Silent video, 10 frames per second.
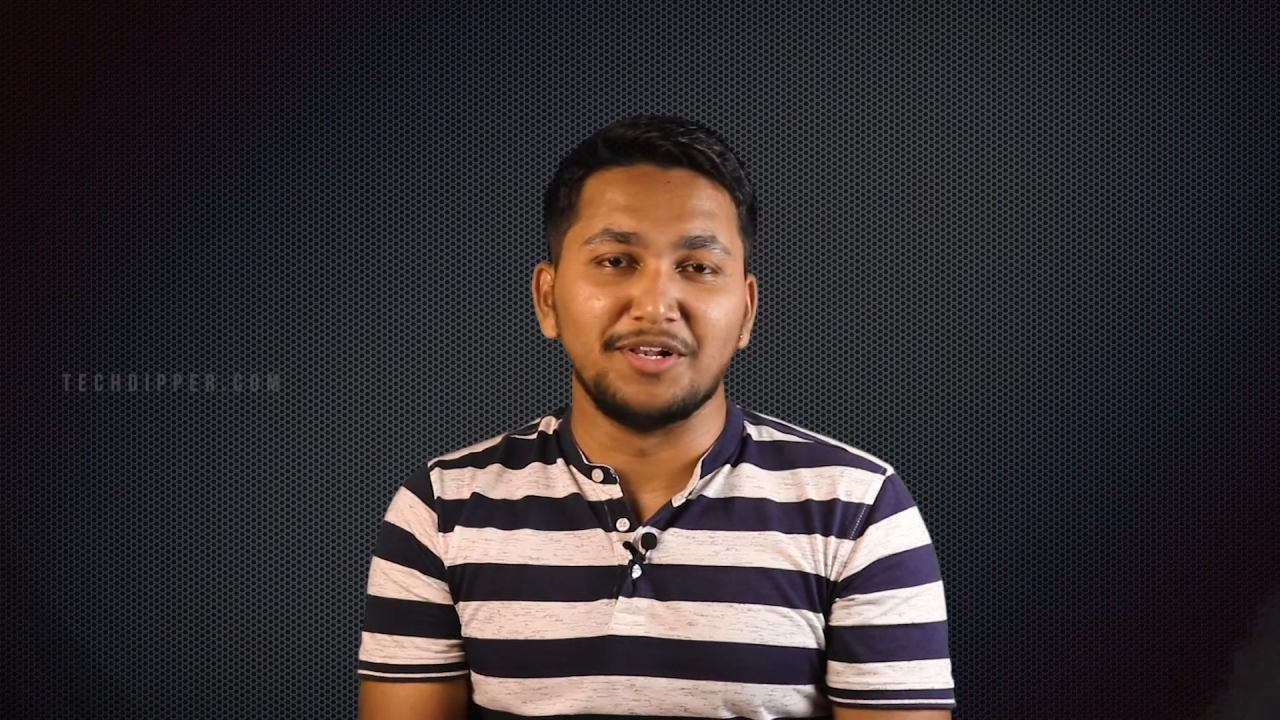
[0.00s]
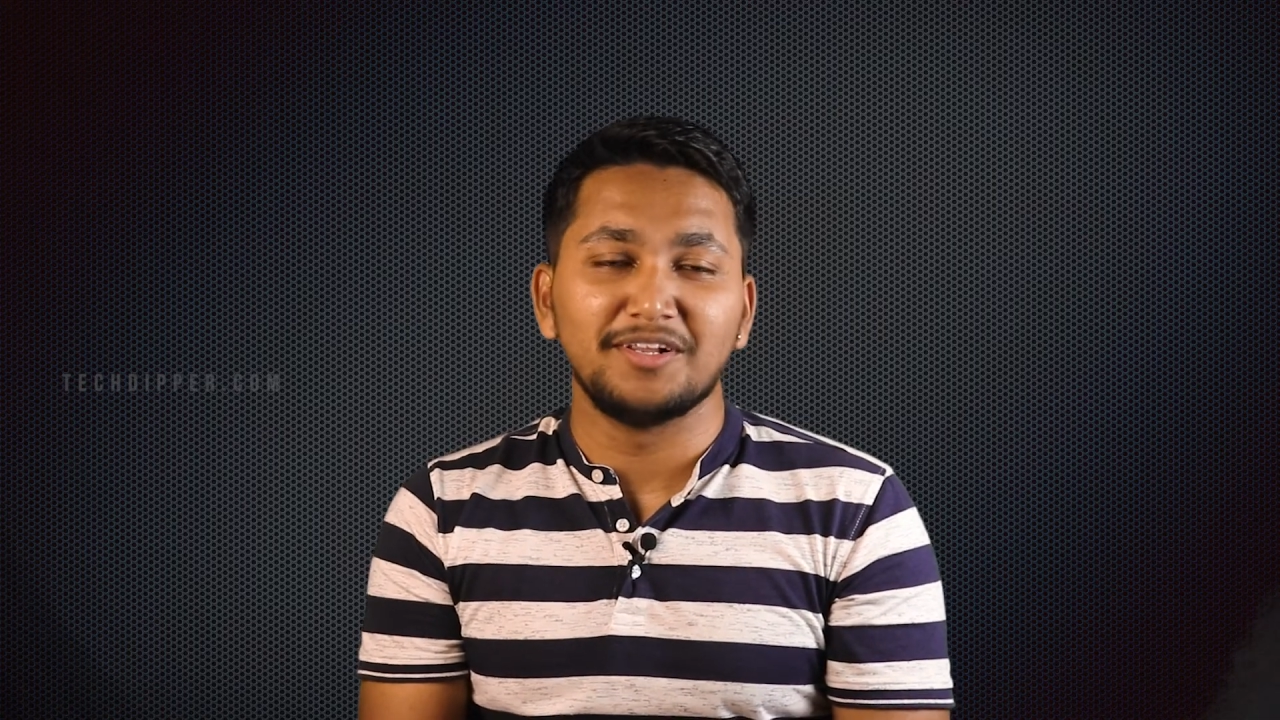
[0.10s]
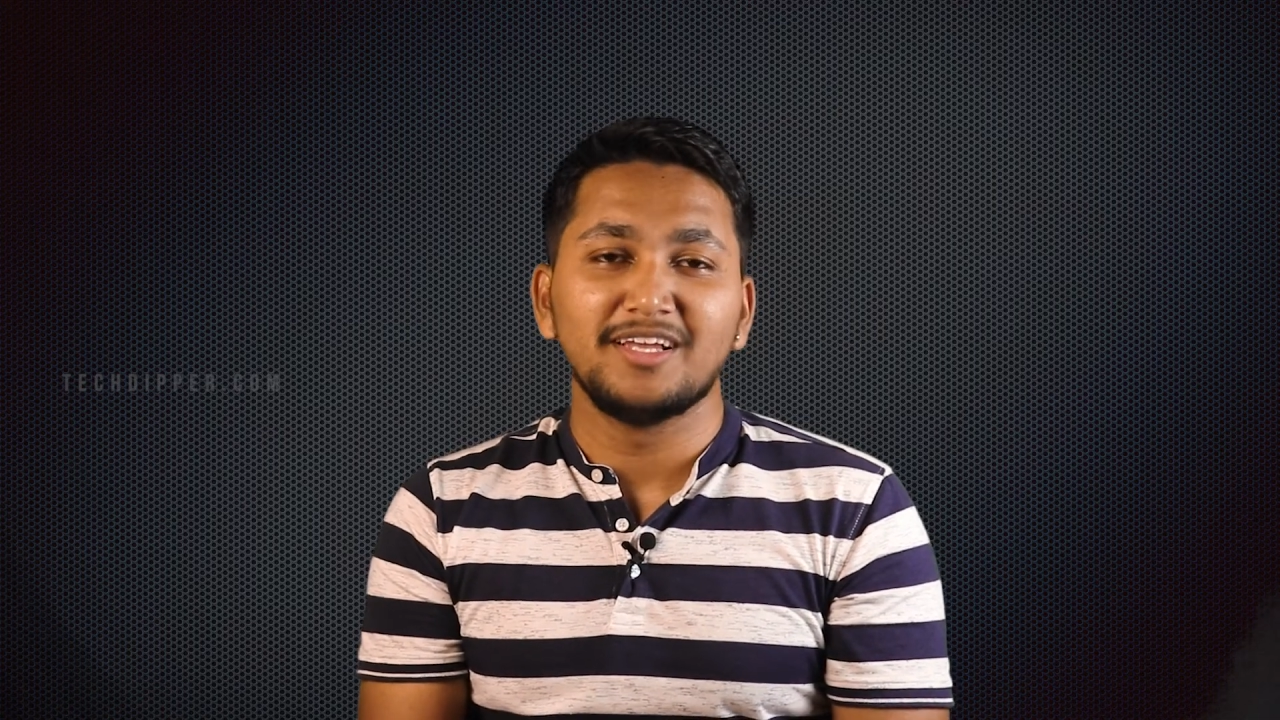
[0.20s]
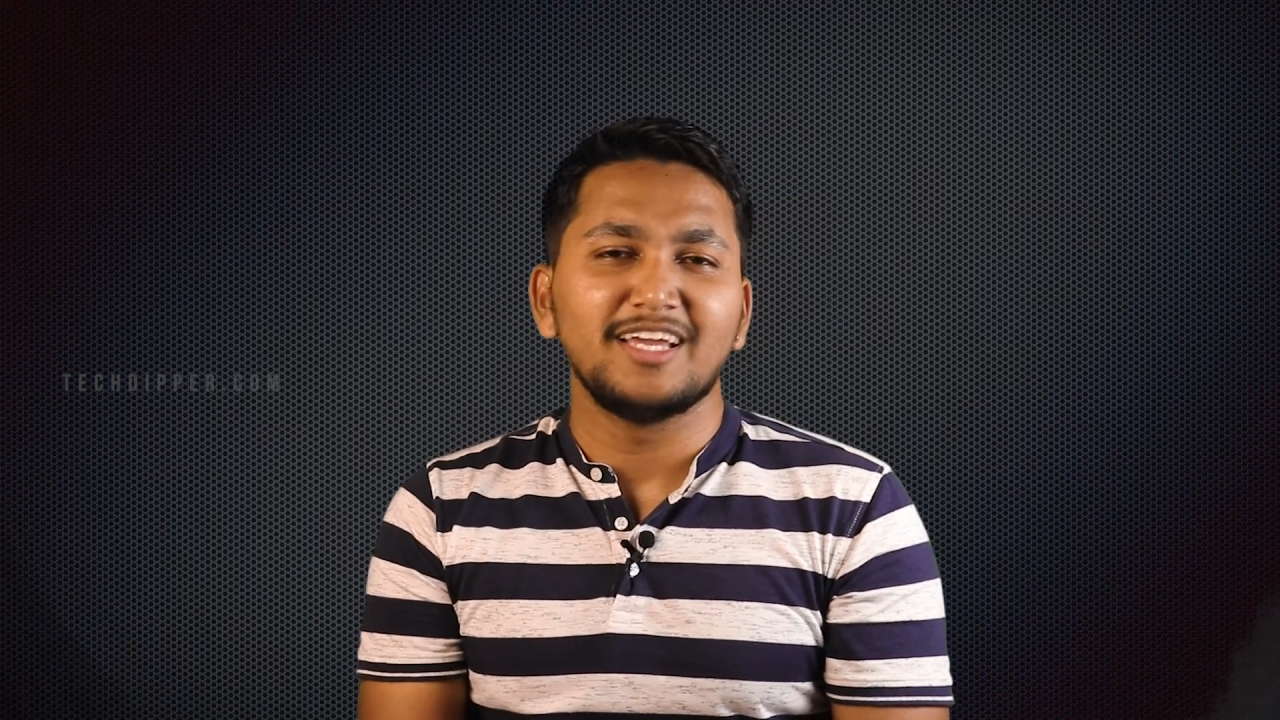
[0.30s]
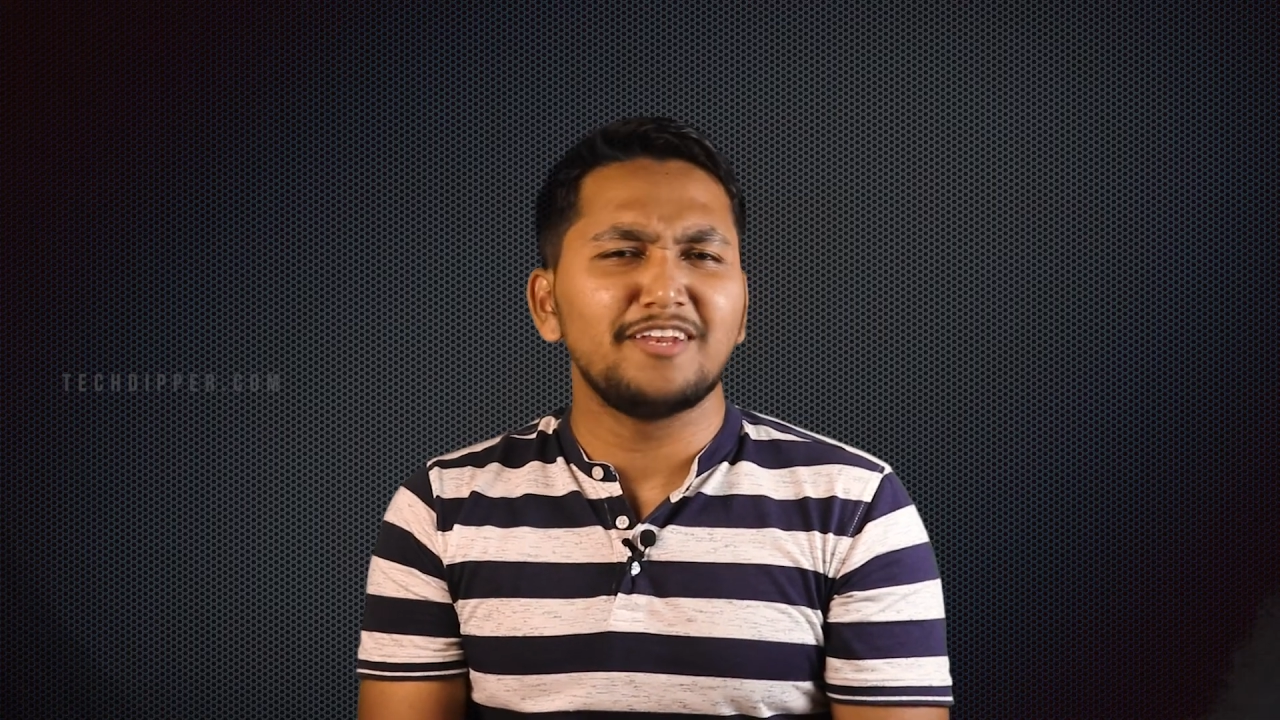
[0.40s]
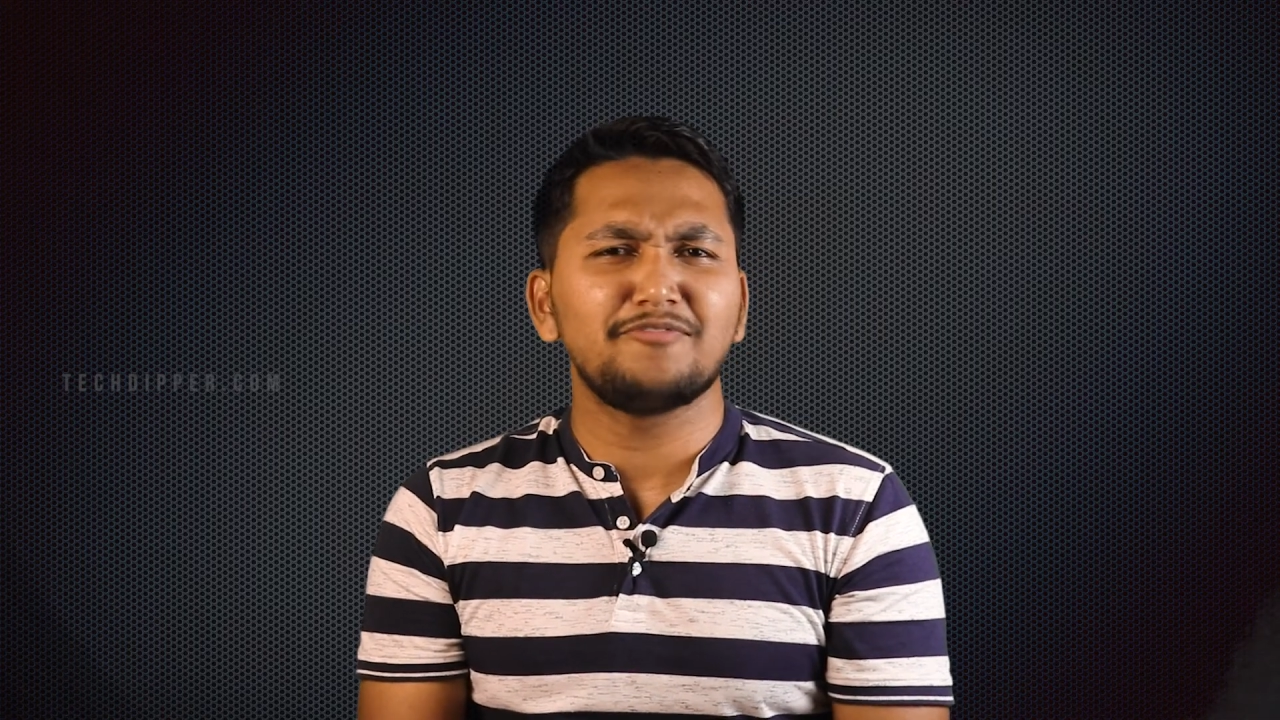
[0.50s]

And